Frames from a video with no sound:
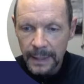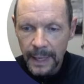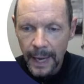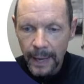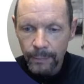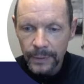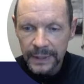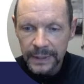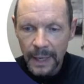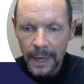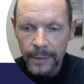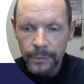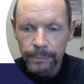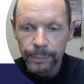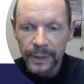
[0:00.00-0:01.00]
and we saw
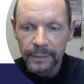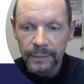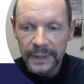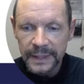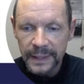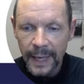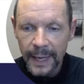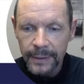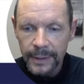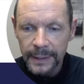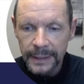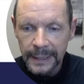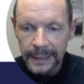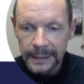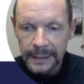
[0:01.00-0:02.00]
in the previous slide that
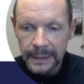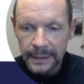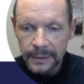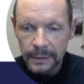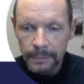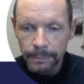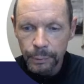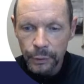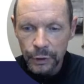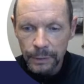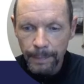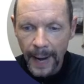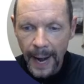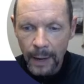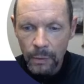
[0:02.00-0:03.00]
the disc can push
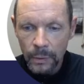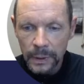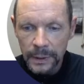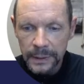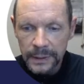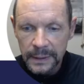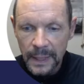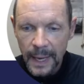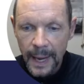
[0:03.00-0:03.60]
backwards.